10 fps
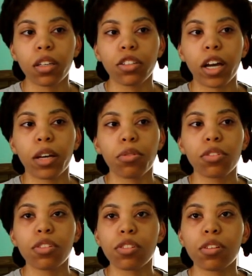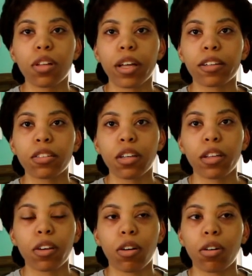I was just neglecting
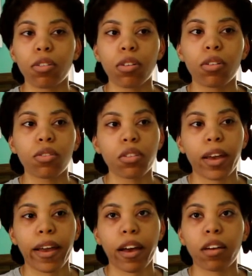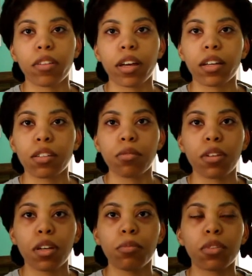like all the goals I had. Like
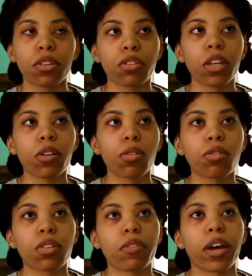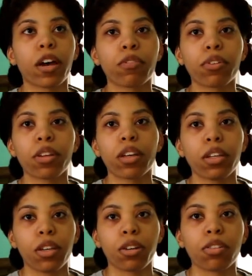sometimes there's like goals I've had for like
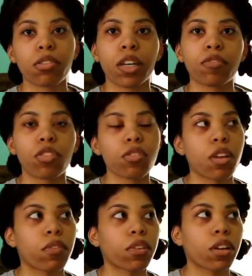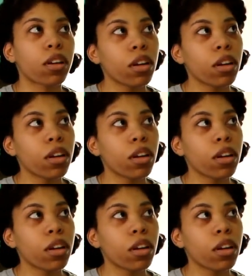years and I've just never